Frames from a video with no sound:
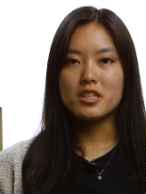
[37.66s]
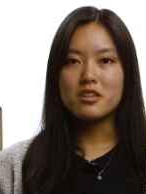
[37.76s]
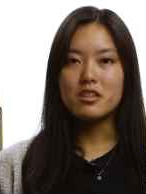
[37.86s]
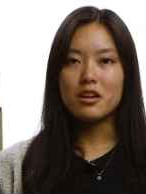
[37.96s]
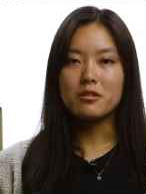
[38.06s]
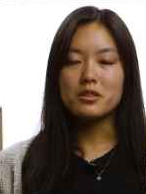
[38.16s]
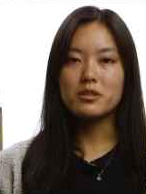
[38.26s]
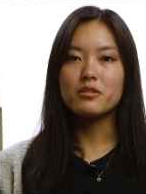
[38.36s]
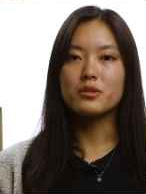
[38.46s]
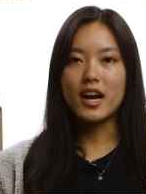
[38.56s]
You can go into
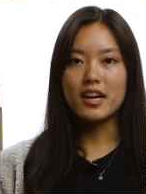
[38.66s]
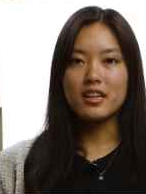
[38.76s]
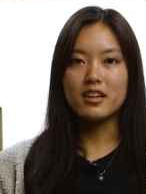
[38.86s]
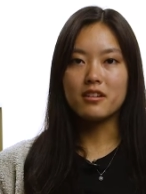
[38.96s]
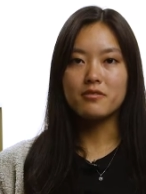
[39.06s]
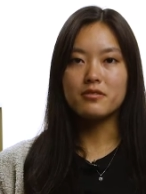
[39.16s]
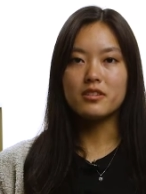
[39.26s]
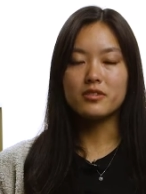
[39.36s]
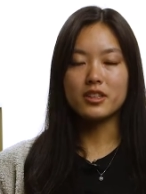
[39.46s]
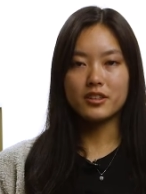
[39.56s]
a variety of
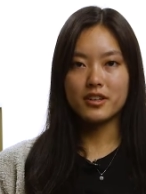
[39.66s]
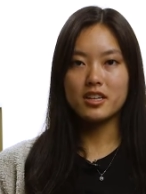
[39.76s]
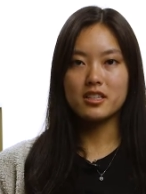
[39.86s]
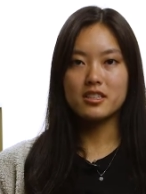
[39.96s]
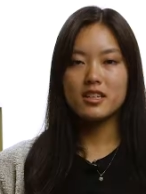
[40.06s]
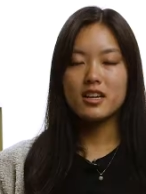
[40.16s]
different careers.